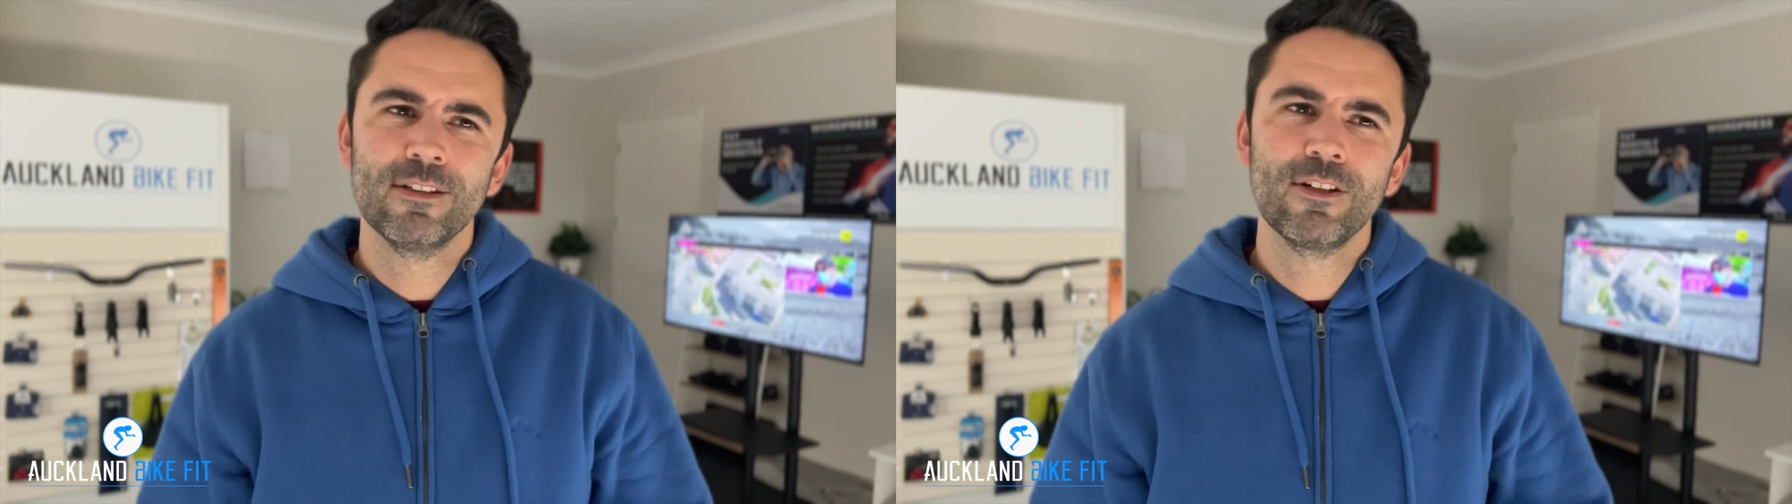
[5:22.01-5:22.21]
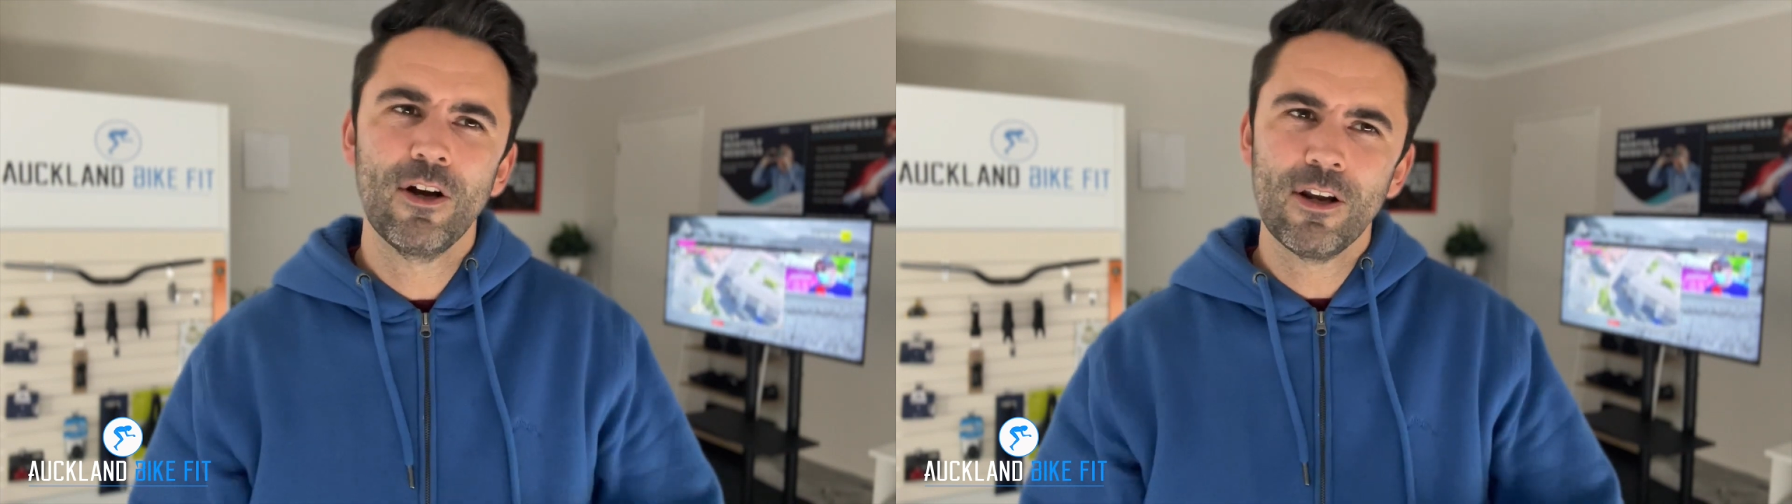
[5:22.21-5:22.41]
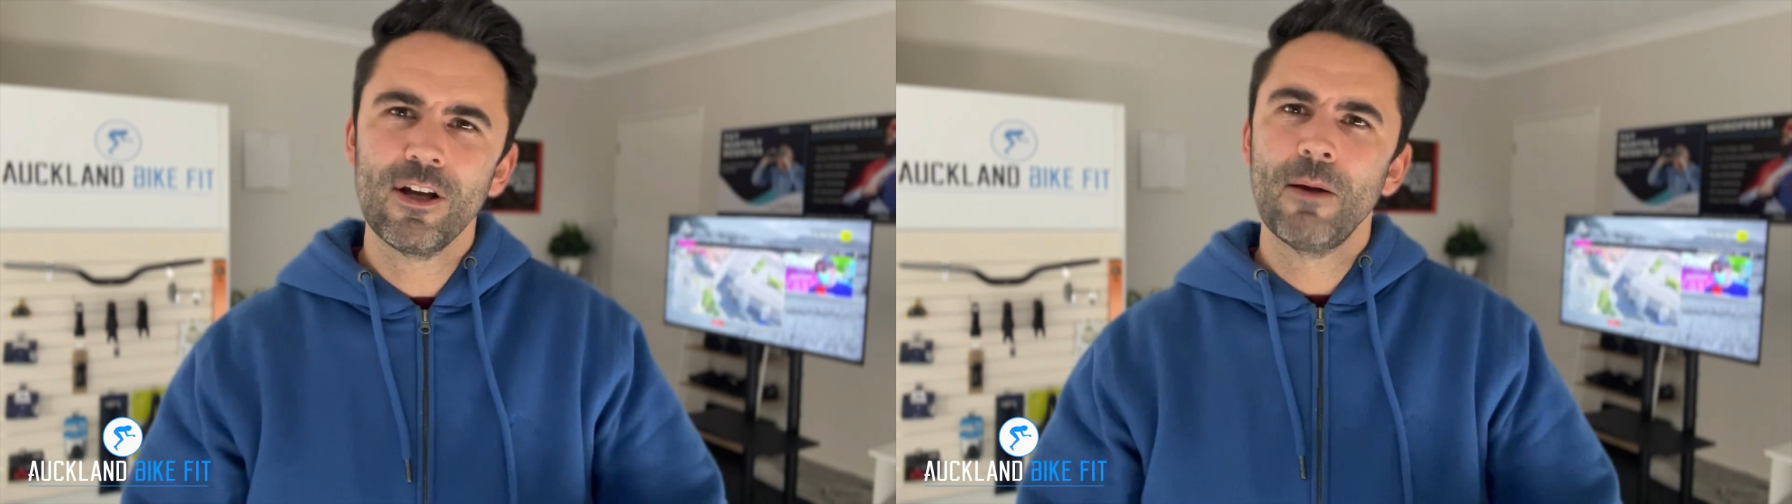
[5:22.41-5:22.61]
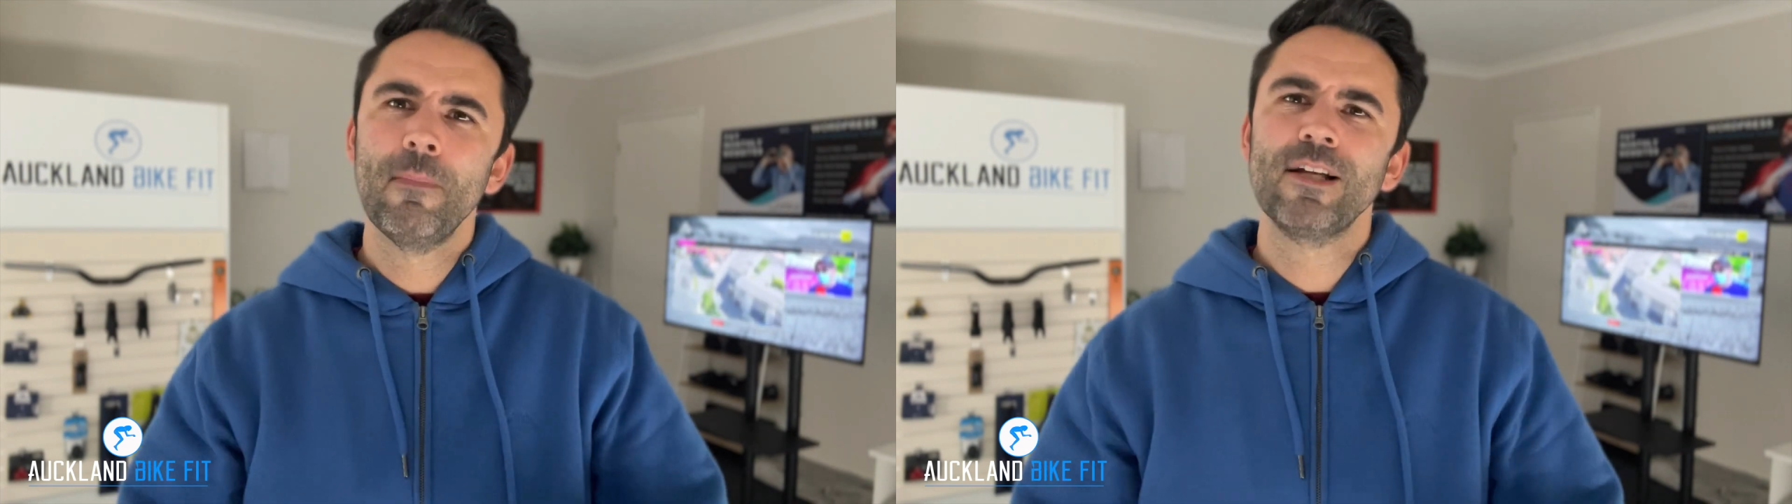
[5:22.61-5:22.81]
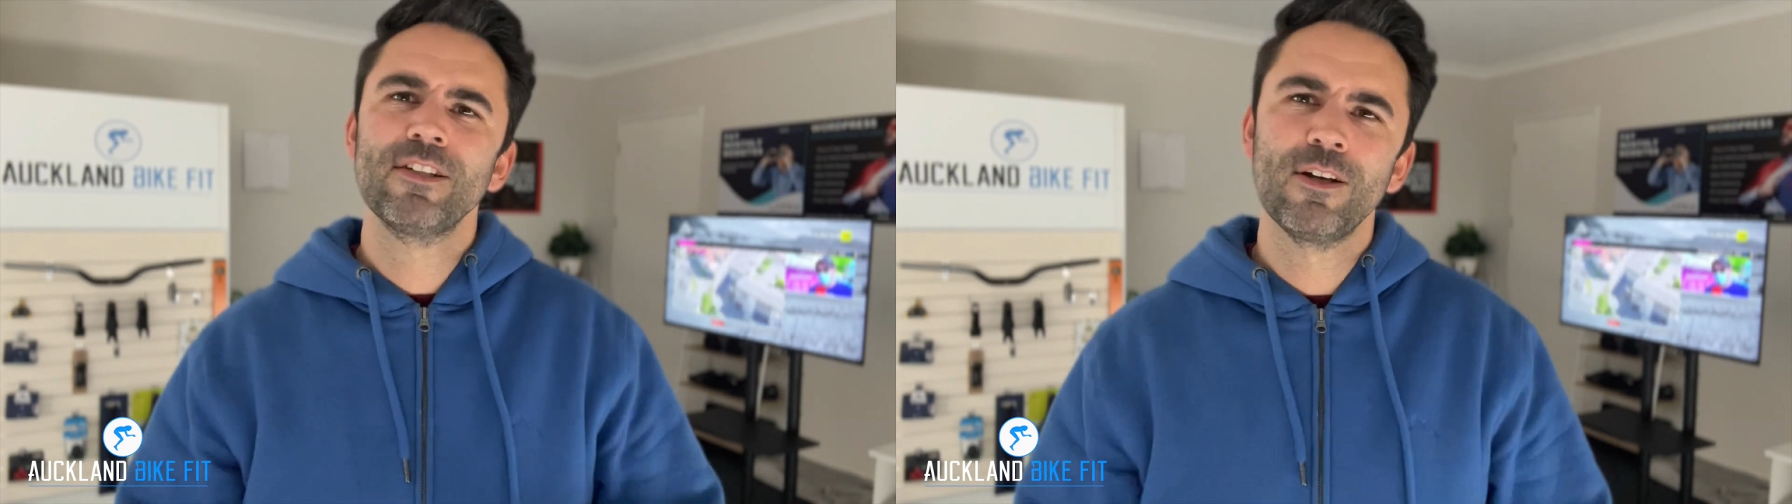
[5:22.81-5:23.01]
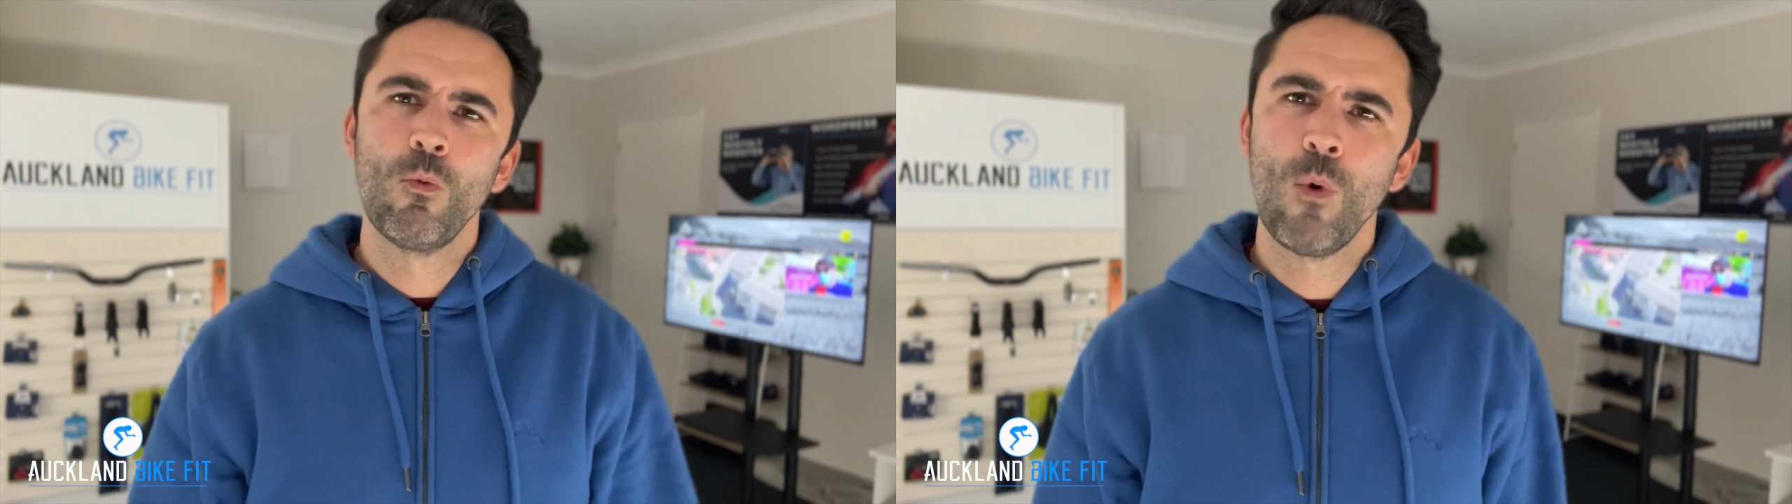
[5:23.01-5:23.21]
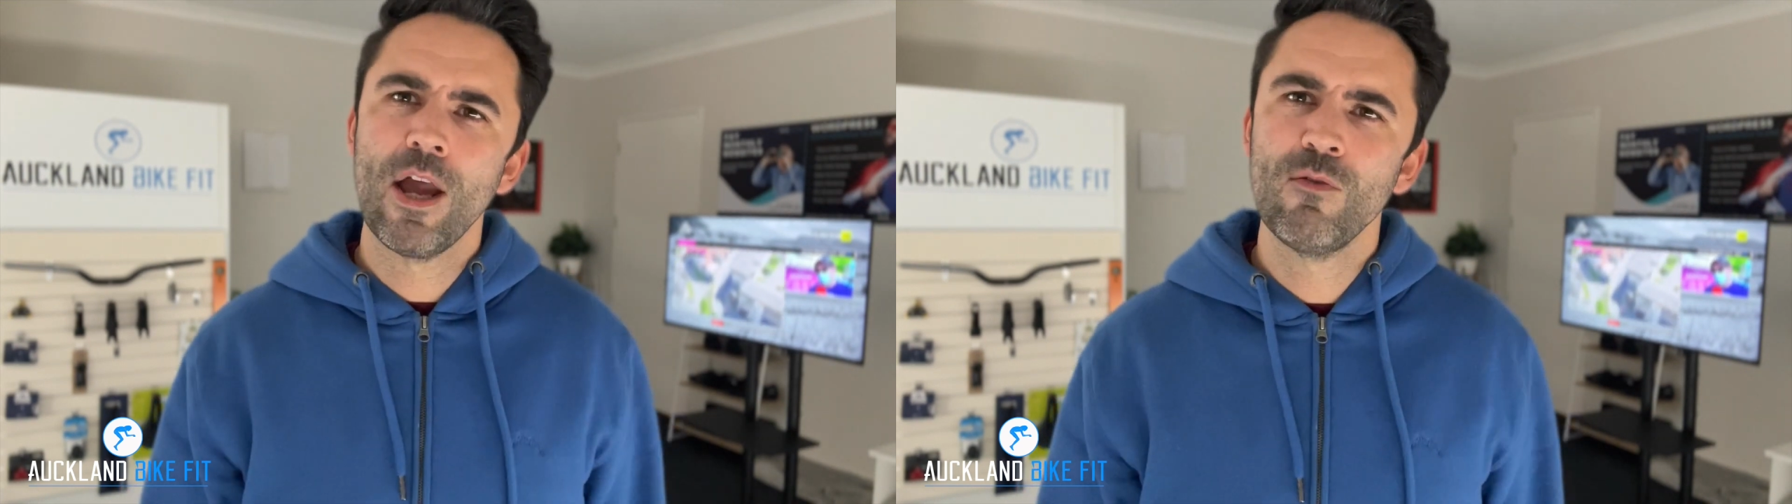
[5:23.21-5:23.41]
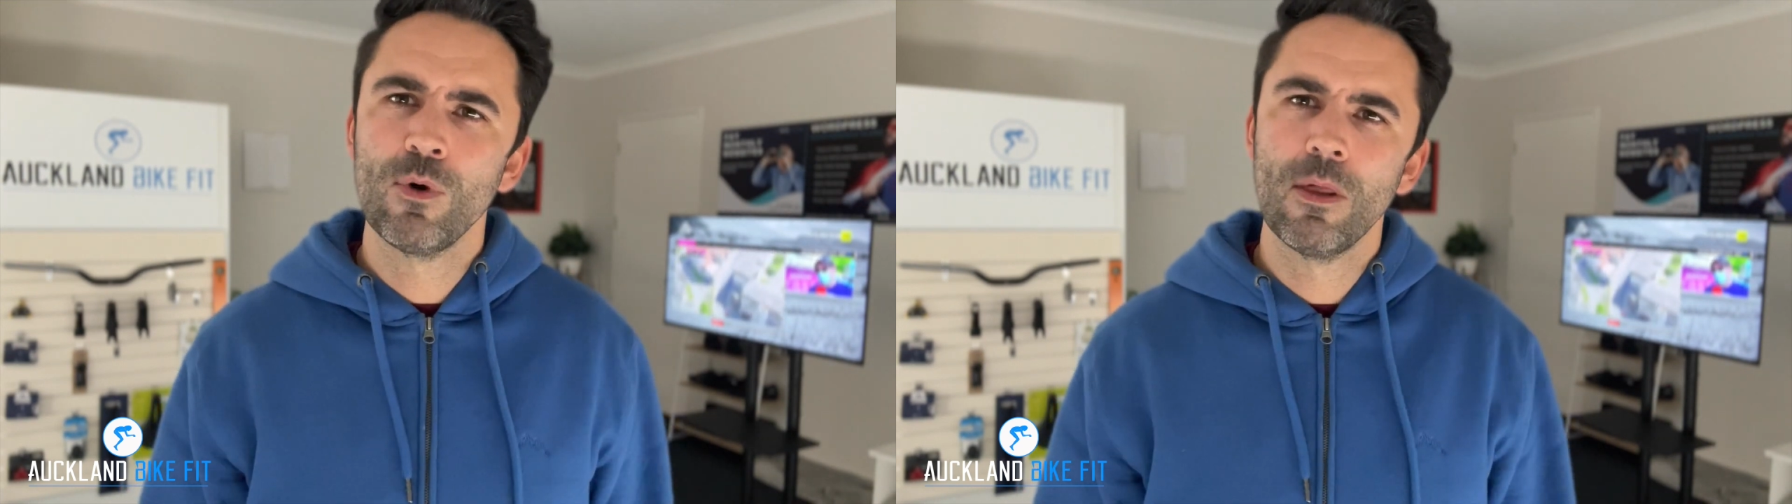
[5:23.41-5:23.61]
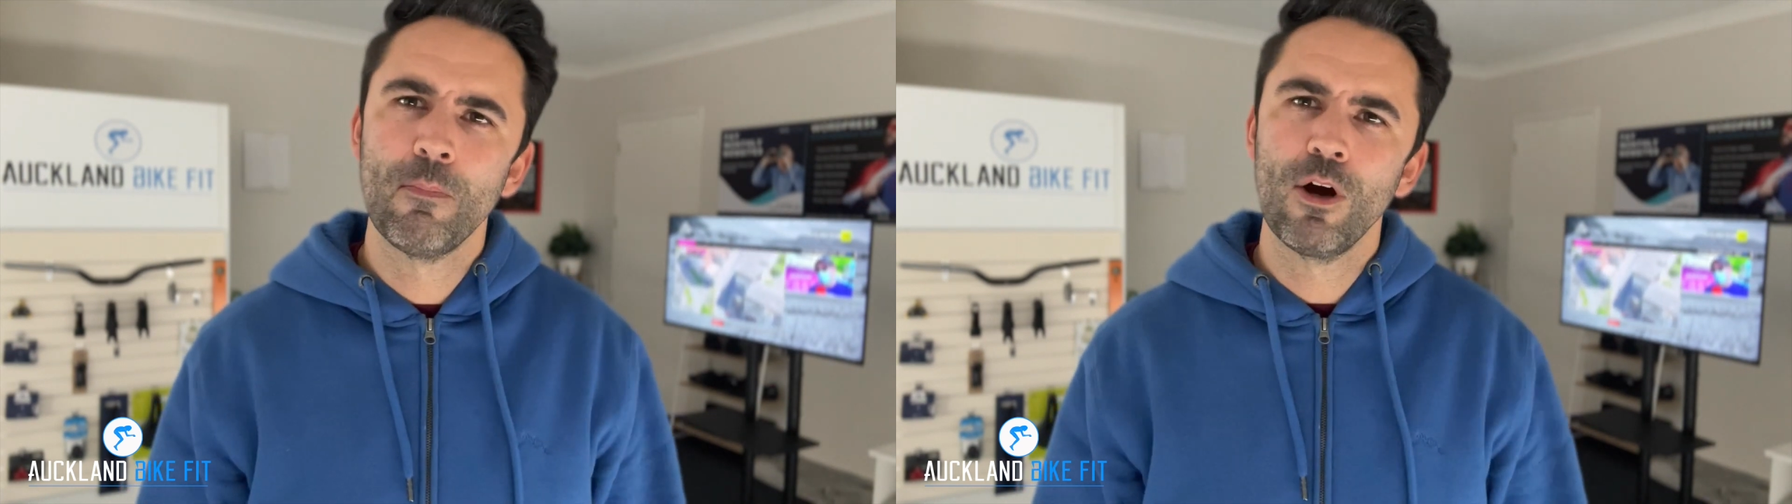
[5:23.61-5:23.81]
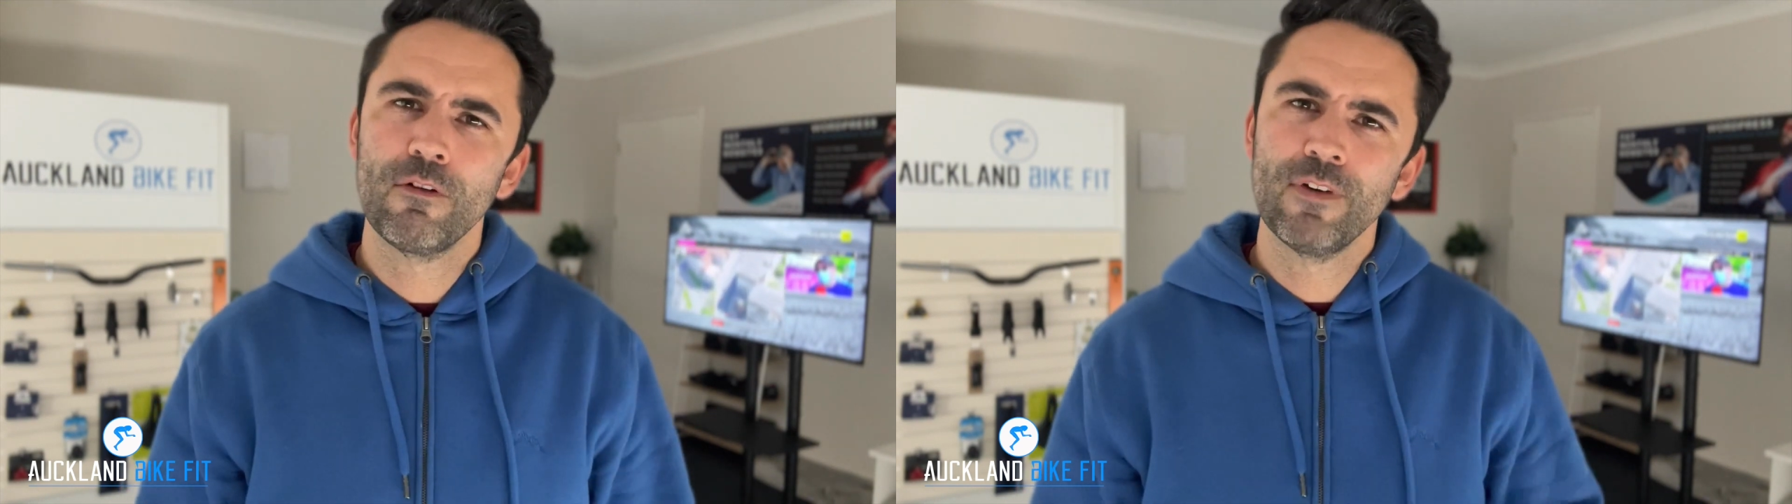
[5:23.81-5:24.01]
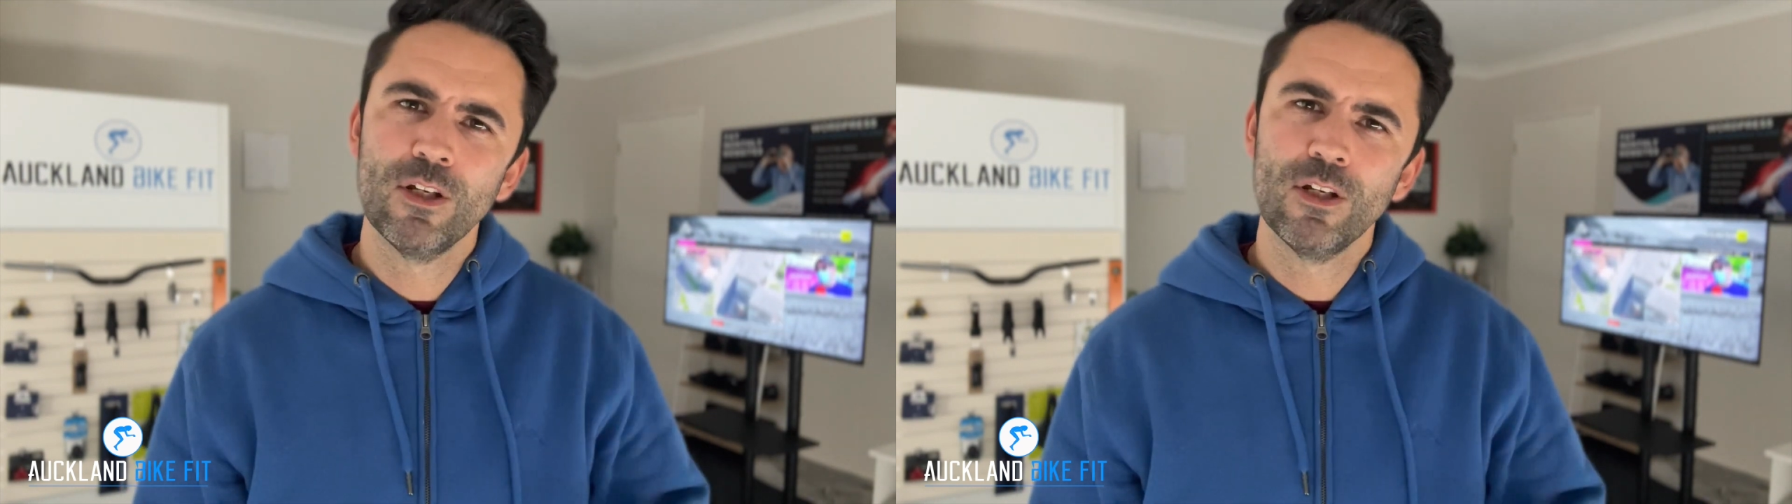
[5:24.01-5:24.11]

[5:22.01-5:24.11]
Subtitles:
kind of like a Mexican wave with a bike fit.